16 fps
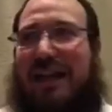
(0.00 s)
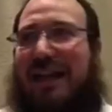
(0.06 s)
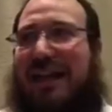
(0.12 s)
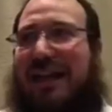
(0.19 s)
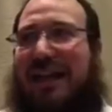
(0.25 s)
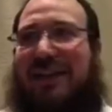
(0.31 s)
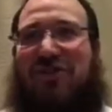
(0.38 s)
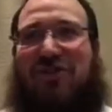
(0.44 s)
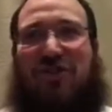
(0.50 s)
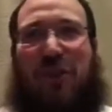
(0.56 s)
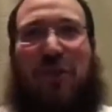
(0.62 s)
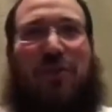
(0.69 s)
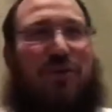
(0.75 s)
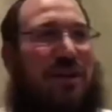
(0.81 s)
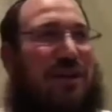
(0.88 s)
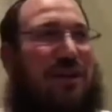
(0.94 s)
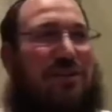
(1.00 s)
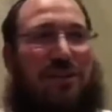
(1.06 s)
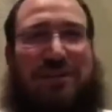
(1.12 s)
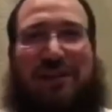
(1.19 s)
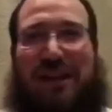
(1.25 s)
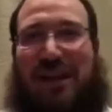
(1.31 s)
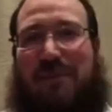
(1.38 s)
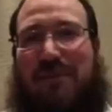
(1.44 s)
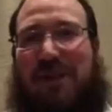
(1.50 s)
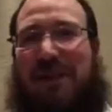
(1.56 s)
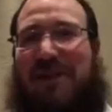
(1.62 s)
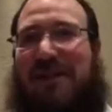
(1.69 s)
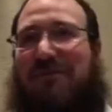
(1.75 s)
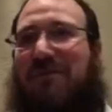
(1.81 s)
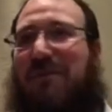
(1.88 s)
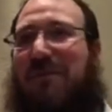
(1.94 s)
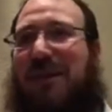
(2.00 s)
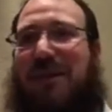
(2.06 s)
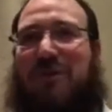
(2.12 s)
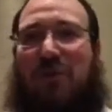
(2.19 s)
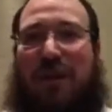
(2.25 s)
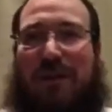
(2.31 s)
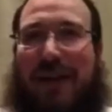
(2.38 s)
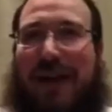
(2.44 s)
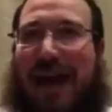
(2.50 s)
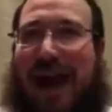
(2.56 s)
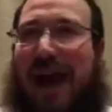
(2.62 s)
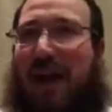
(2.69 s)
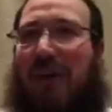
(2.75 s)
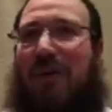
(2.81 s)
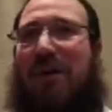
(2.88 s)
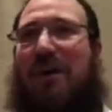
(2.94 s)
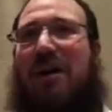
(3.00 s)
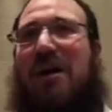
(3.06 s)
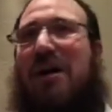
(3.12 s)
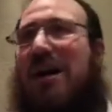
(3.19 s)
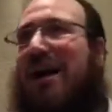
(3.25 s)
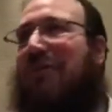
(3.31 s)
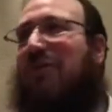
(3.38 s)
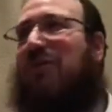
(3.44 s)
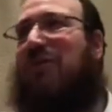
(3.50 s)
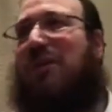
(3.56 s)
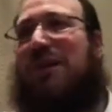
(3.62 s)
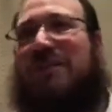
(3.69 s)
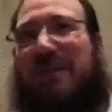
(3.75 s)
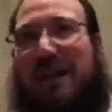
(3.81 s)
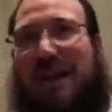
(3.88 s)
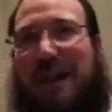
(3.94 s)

is so critical today because everybody's worried about how. Everyone worries about